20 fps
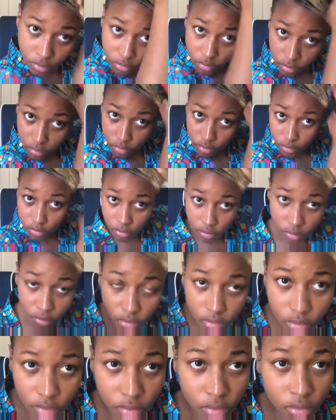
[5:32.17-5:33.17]
All right,
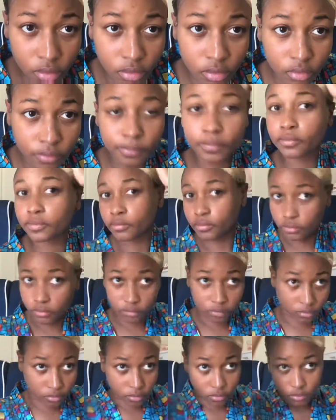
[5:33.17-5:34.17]
and then
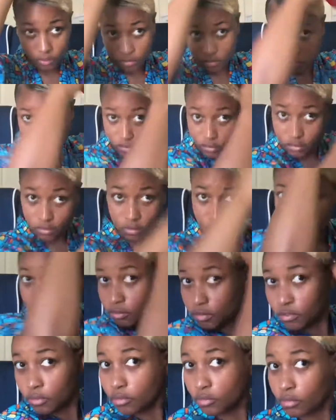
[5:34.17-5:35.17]
brushing it
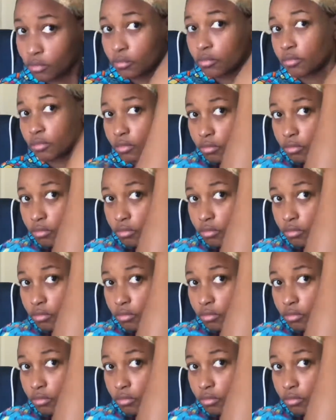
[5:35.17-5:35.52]
down,